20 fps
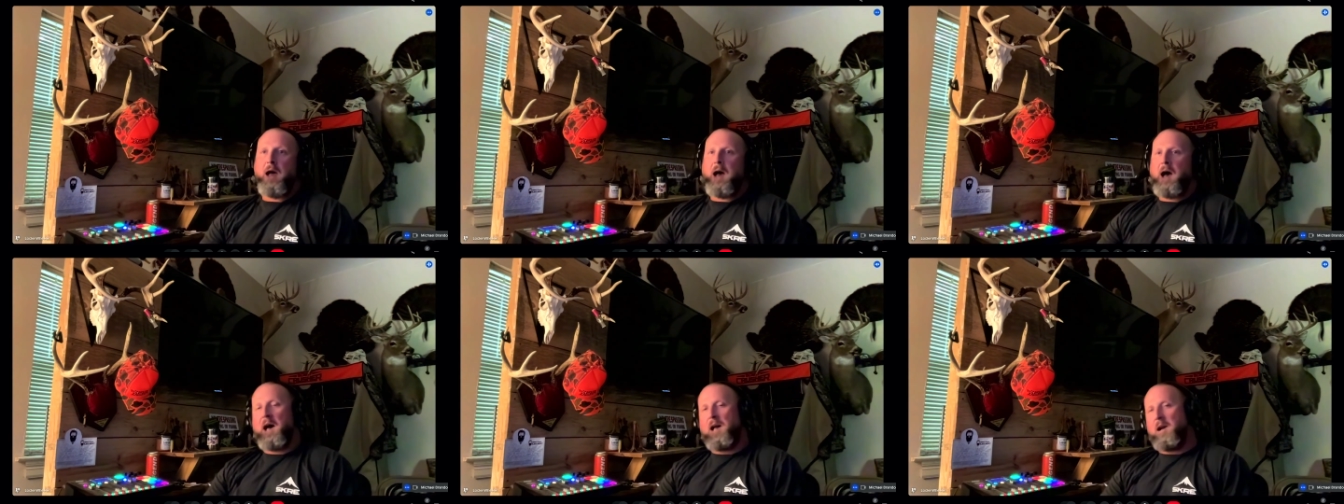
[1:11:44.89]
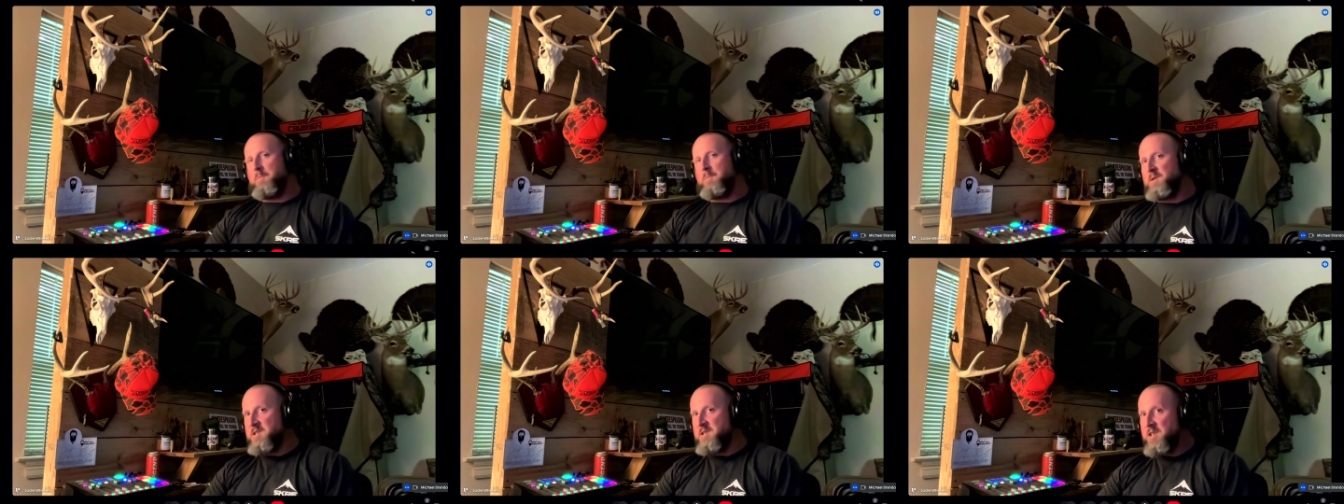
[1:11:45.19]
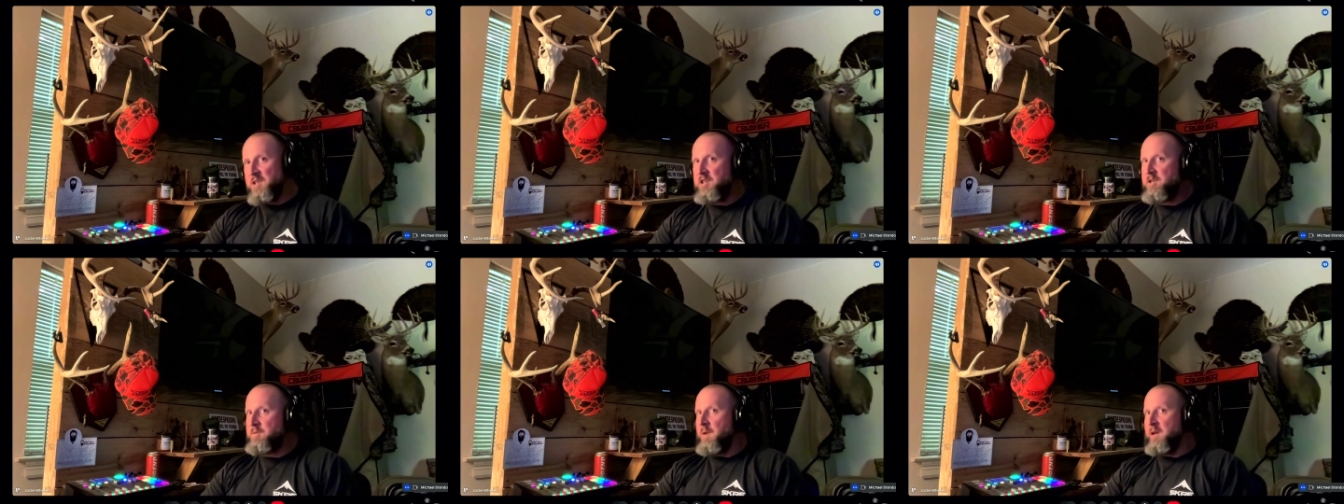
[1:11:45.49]
how to
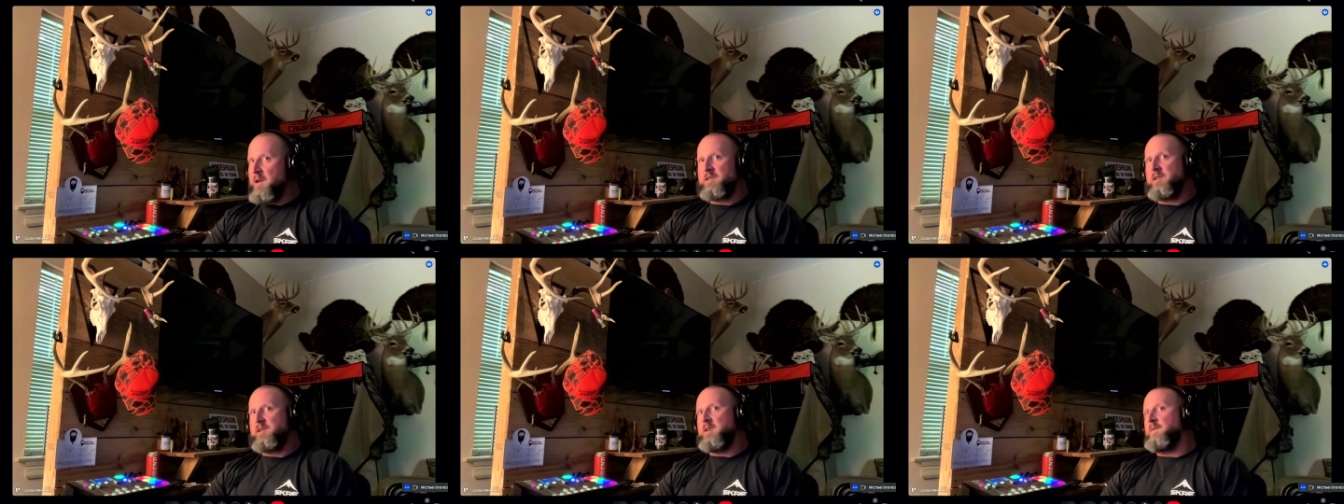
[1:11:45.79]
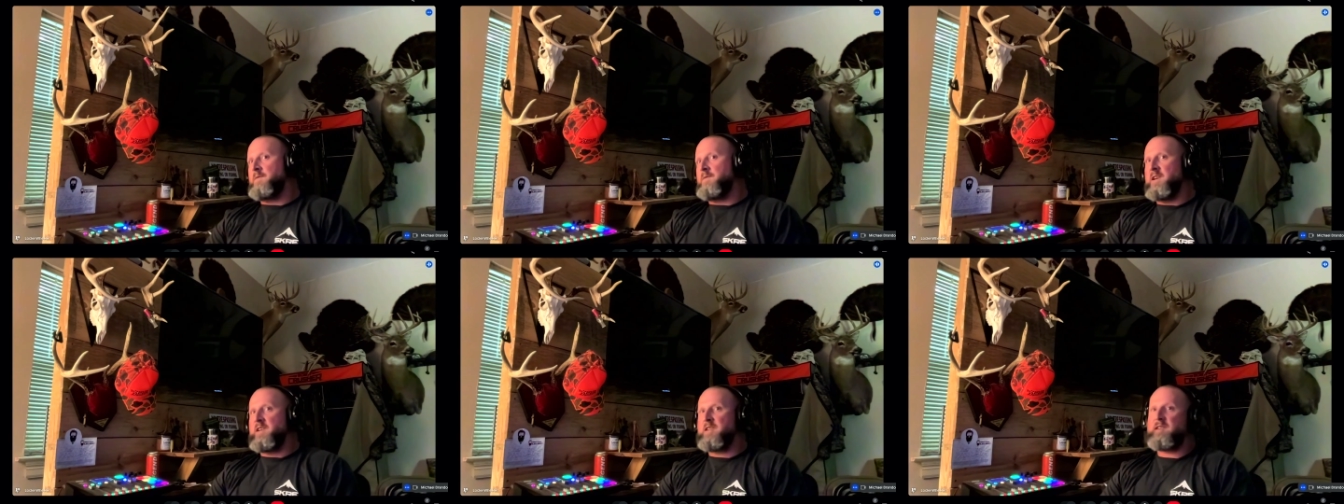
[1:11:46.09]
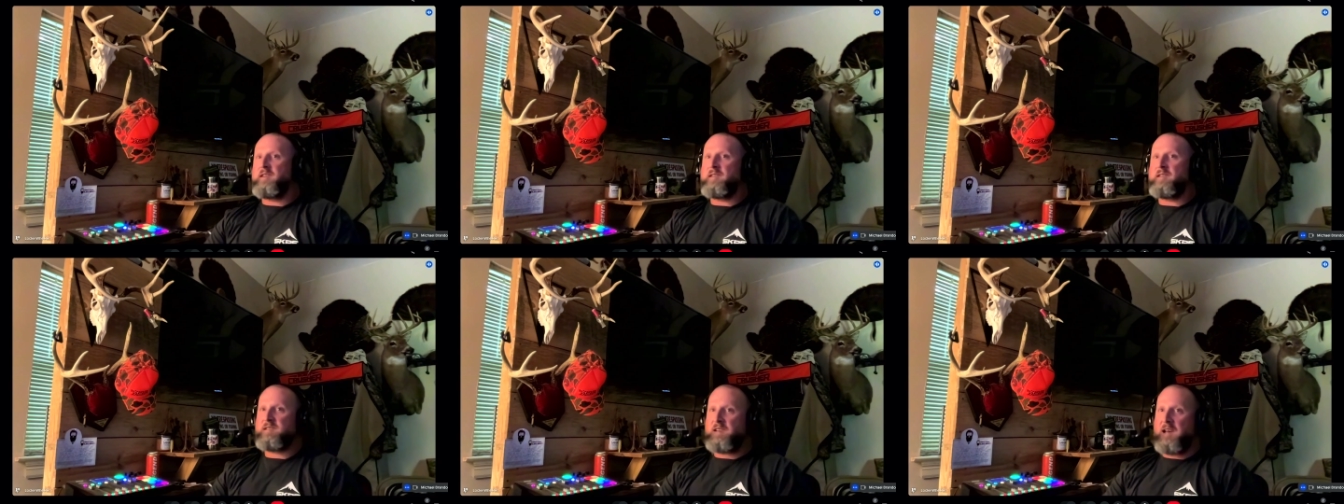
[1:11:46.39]
position myself in
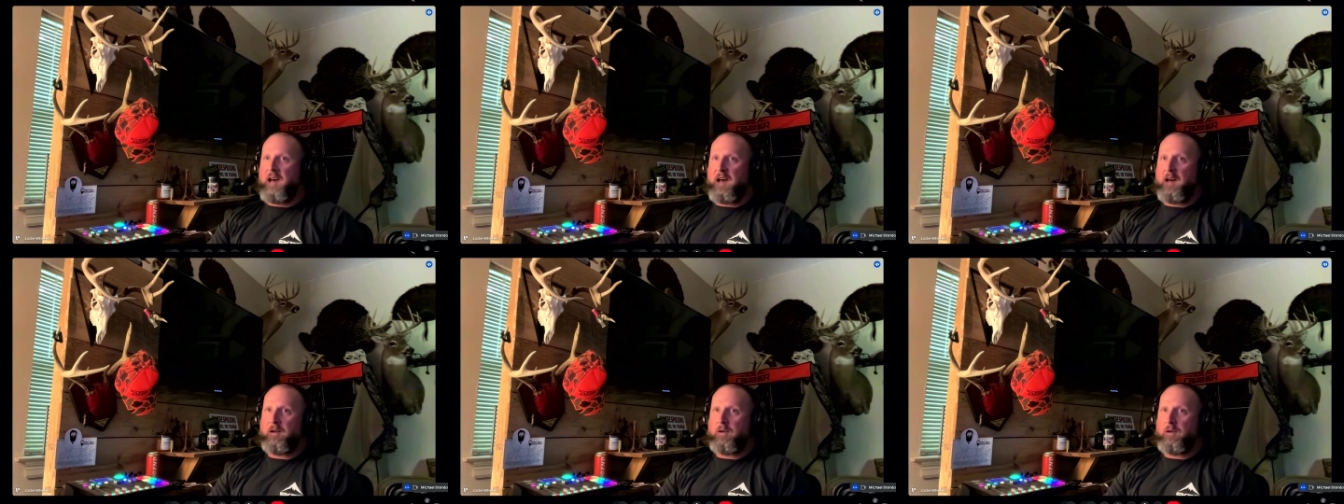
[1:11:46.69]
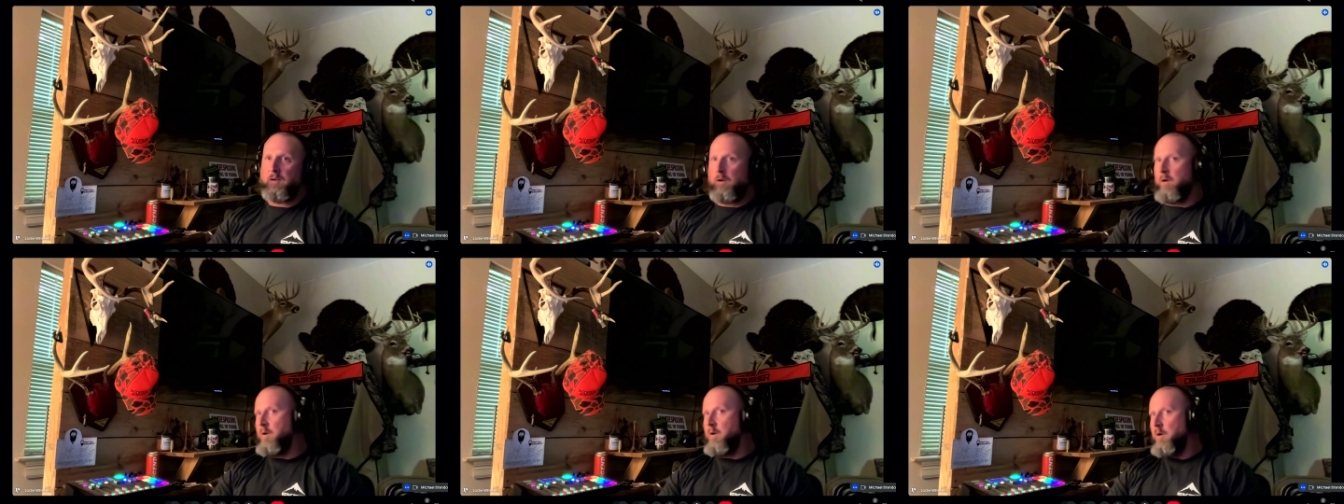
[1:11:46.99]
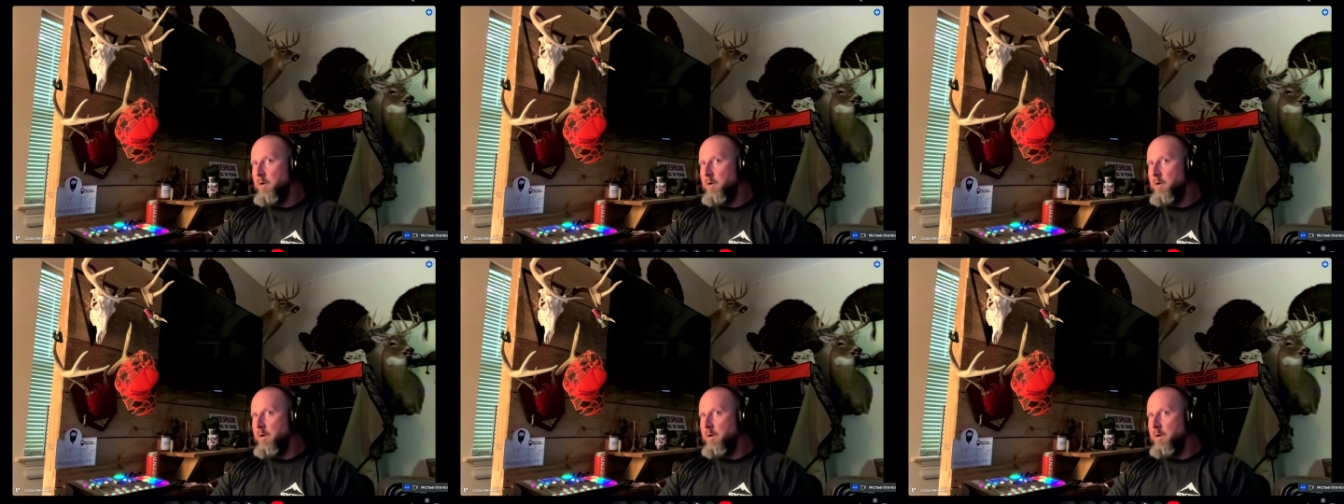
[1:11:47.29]
this saddle or